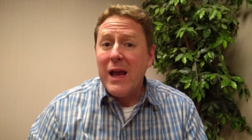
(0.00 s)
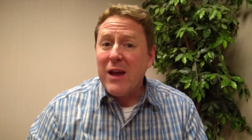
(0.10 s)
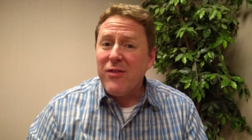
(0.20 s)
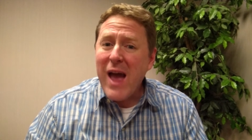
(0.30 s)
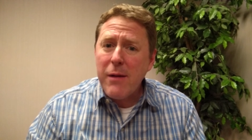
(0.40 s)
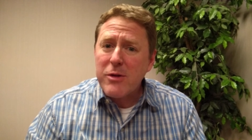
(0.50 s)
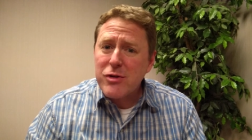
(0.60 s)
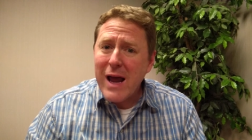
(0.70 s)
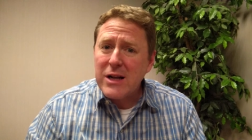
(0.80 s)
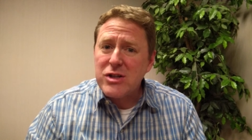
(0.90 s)
If that
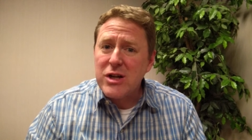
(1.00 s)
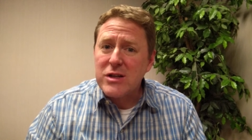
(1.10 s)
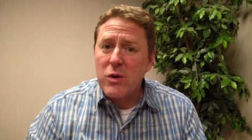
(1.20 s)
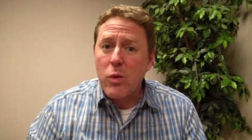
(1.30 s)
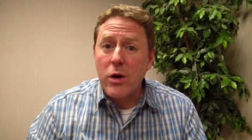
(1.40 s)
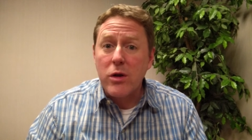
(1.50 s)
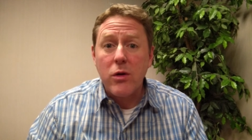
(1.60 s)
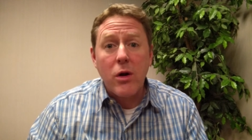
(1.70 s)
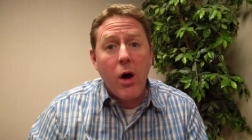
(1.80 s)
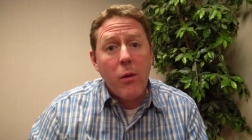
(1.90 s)
strategy doesn't work, you
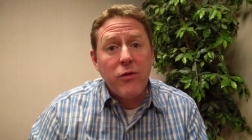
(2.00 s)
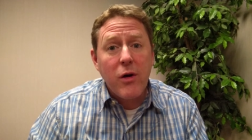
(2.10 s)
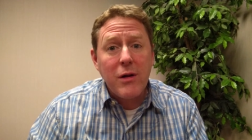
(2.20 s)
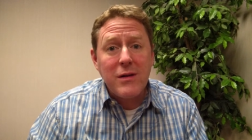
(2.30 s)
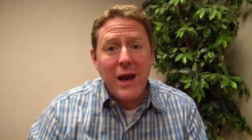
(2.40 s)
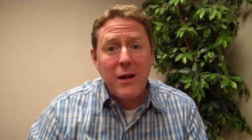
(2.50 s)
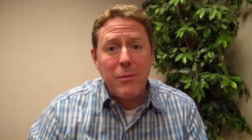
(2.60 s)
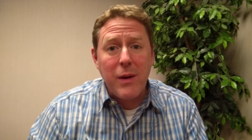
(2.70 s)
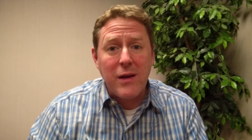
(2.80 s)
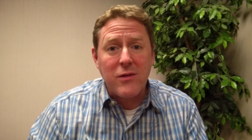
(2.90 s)
can always go to
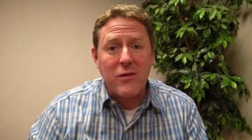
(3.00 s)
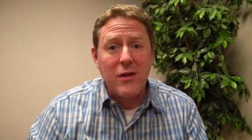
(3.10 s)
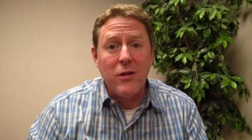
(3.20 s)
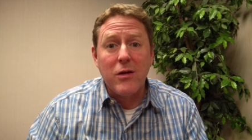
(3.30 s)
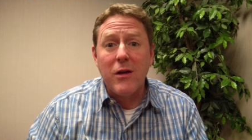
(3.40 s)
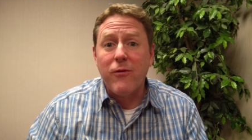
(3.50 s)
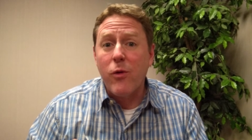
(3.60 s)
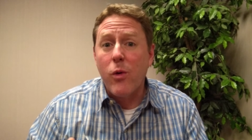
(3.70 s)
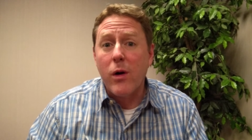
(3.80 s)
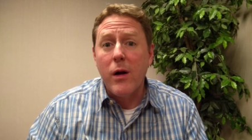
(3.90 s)
databases and looking
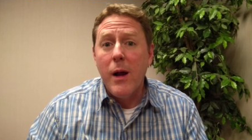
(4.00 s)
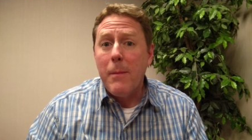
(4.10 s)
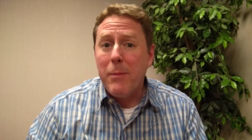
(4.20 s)
for